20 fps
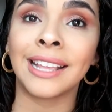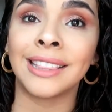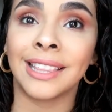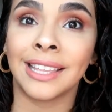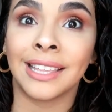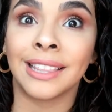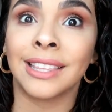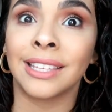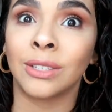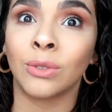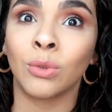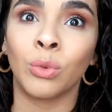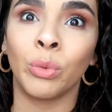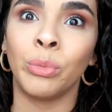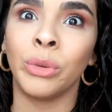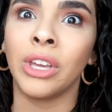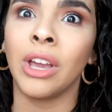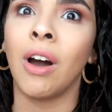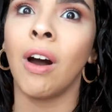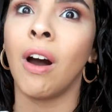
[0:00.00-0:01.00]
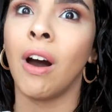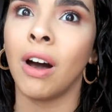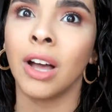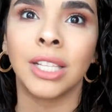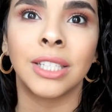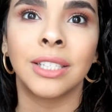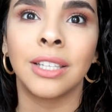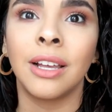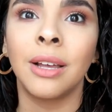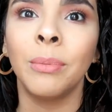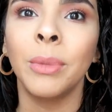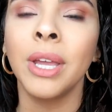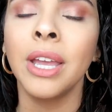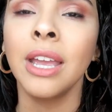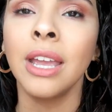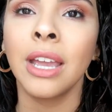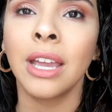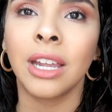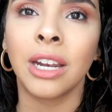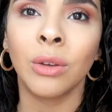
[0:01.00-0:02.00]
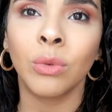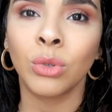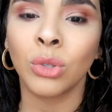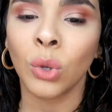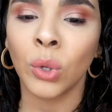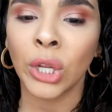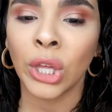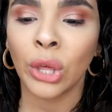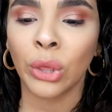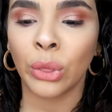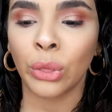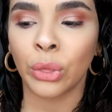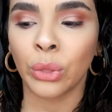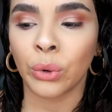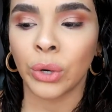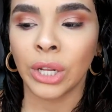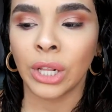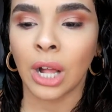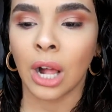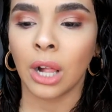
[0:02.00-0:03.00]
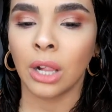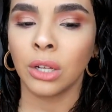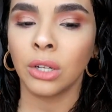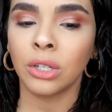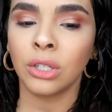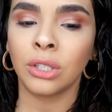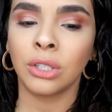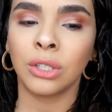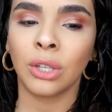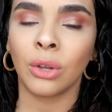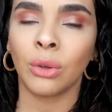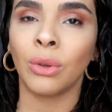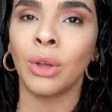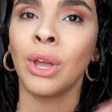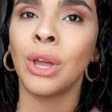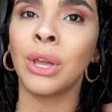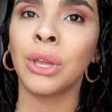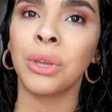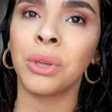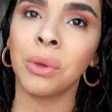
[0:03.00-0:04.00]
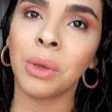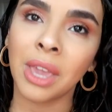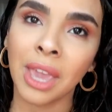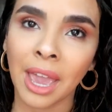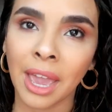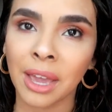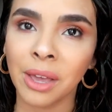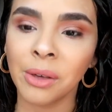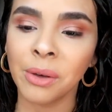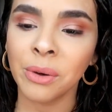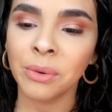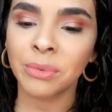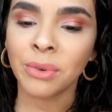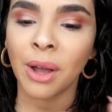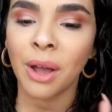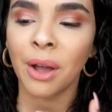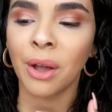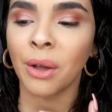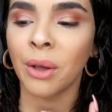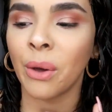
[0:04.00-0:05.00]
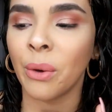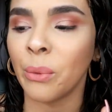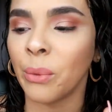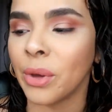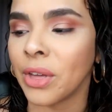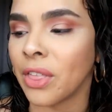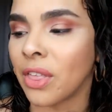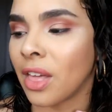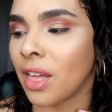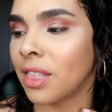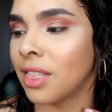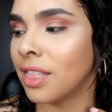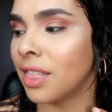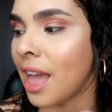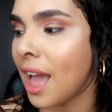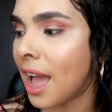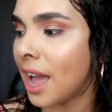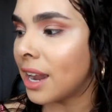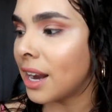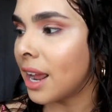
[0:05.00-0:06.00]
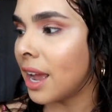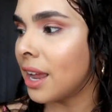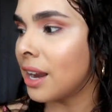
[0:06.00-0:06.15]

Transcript: I think this will be awesome, and it was only $3, so you can't go wrong with that.